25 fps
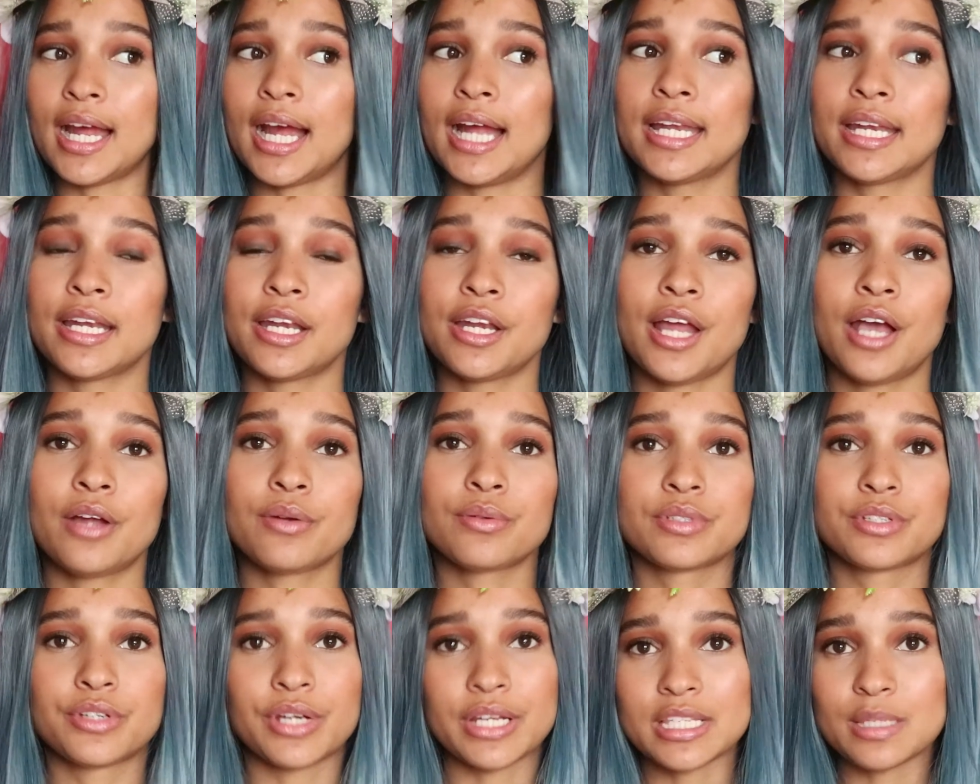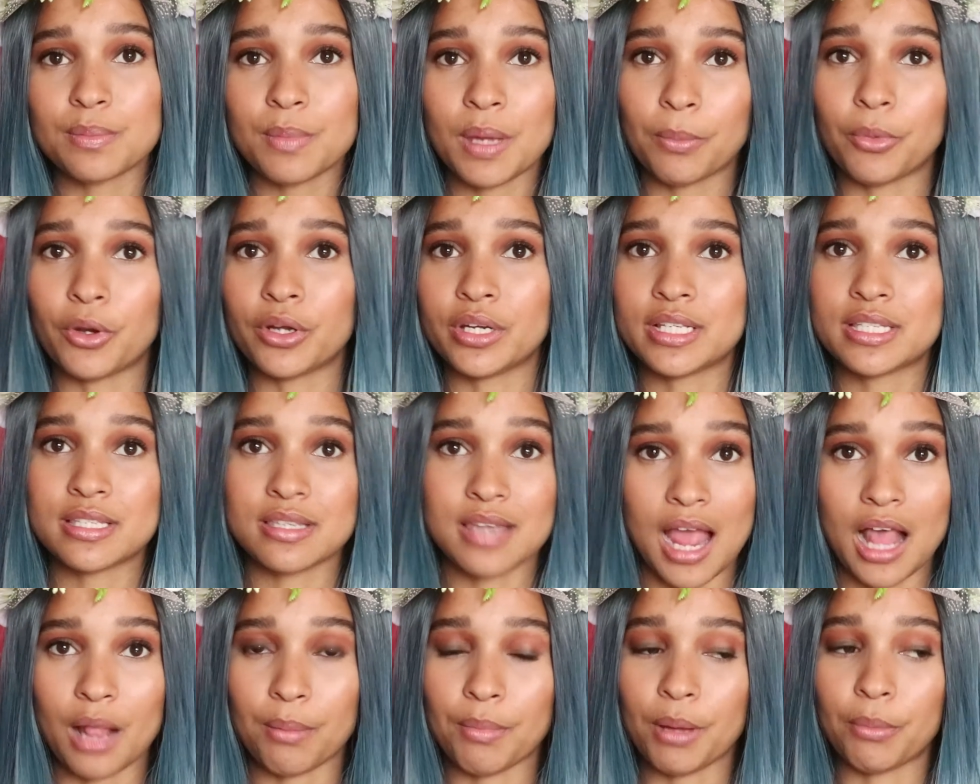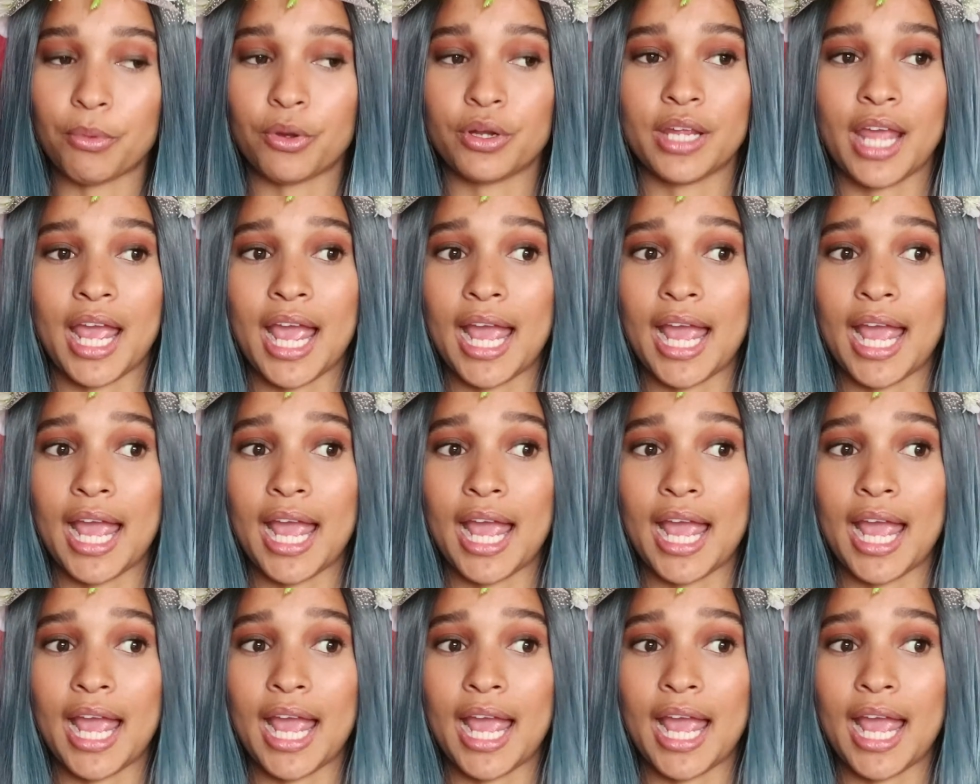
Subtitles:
I didn't know how to dress my body, style my body.